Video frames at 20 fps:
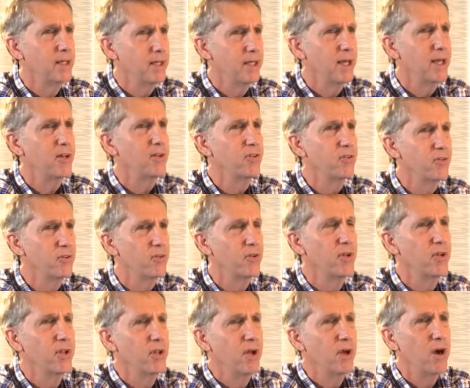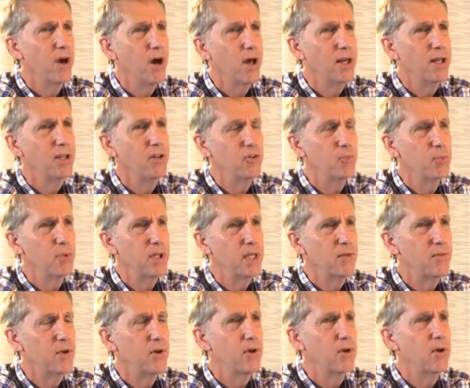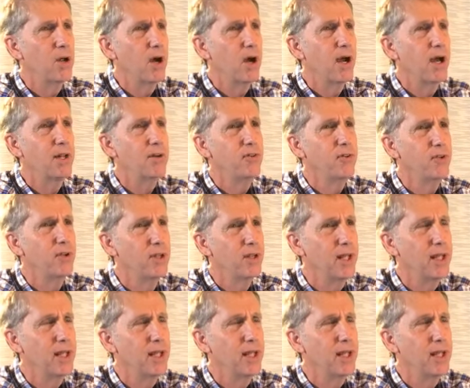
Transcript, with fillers: Yes, audience, believe it or not.